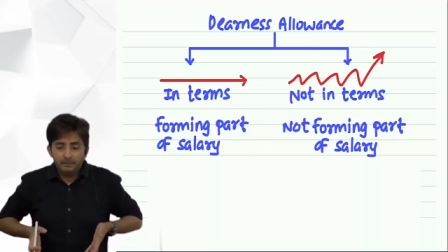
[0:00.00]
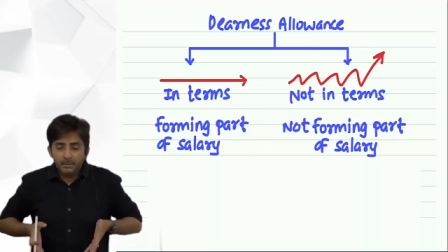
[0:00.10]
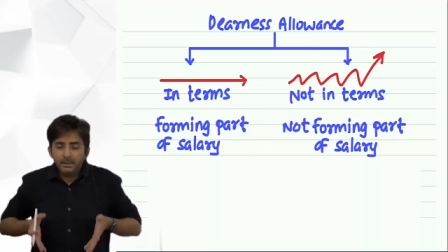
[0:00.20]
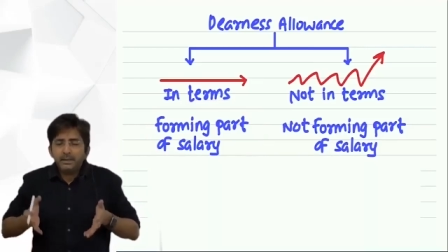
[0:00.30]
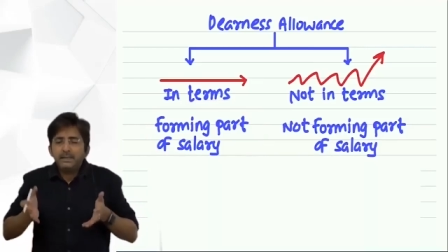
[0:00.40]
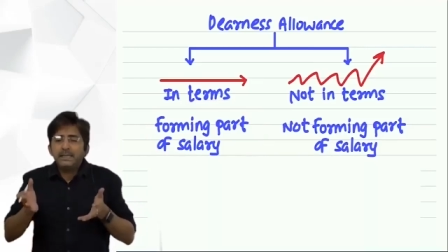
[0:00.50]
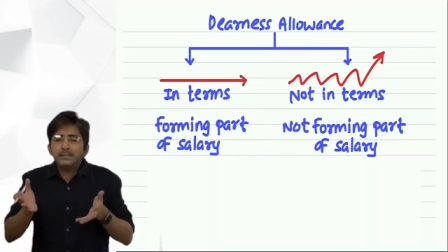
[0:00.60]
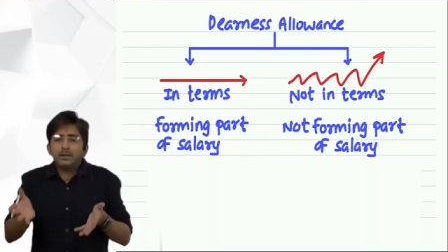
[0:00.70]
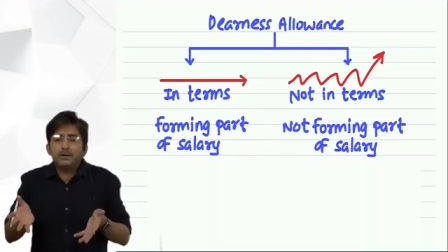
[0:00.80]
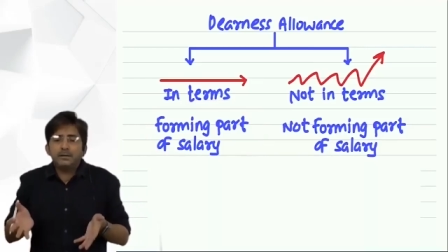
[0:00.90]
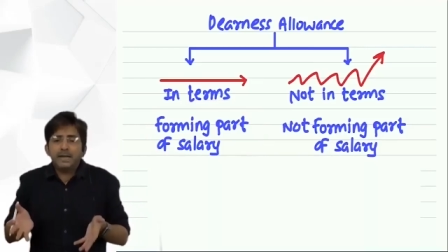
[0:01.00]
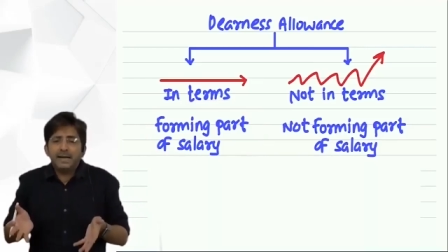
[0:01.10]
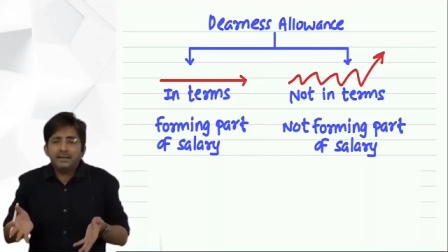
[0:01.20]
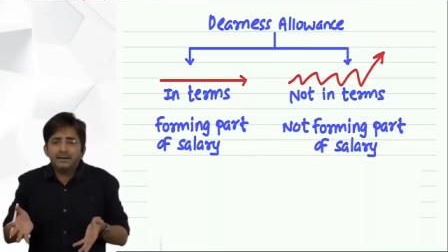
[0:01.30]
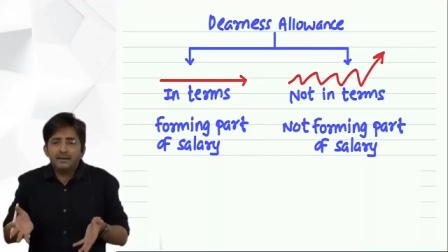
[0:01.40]
But the nature of
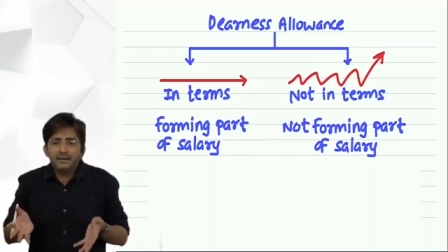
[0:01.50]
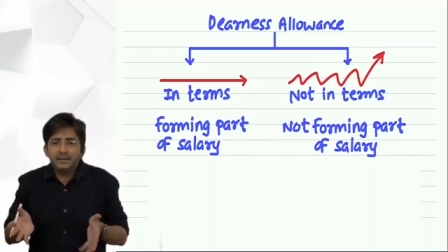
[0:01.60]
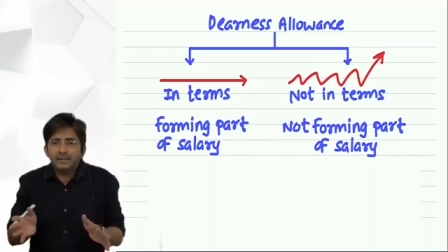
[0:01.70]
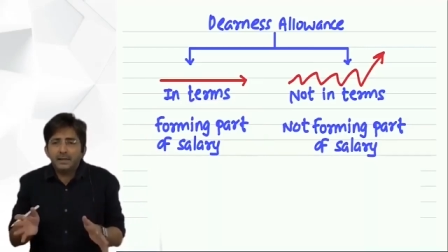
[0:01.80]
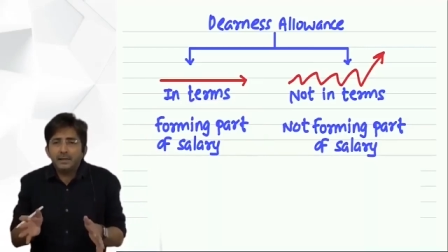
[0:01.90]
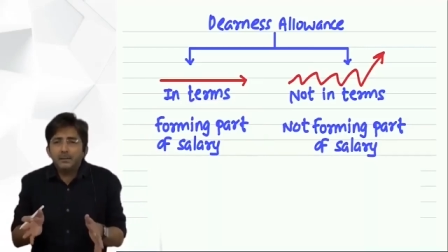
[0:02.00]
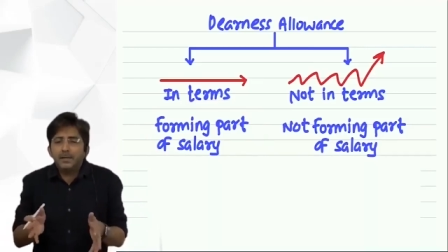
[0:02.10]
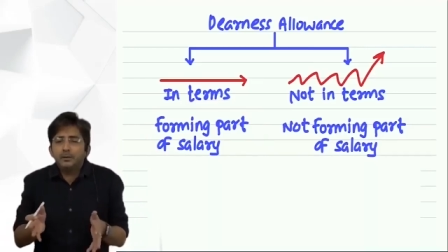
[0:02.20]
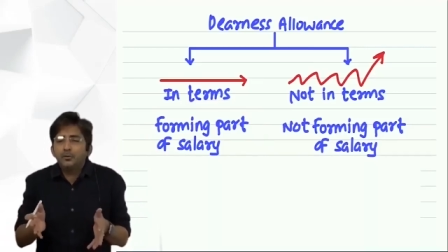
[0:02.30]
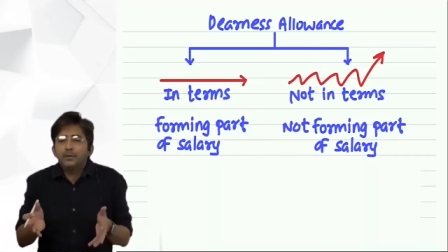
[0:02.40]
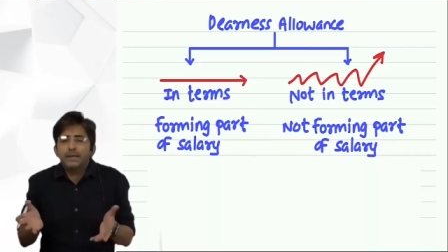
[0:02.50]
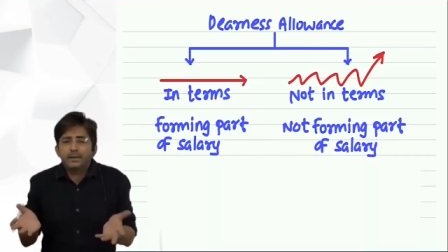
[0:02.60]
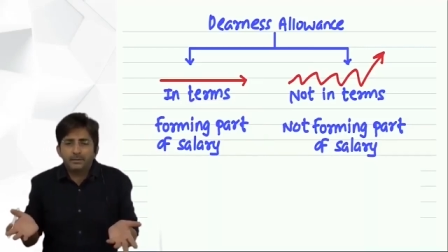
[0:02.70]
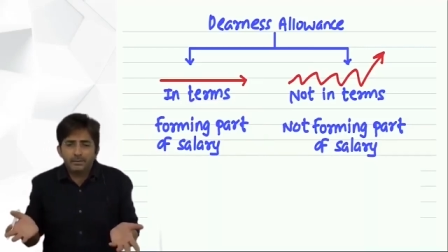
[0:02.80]
that doesn't remain unique.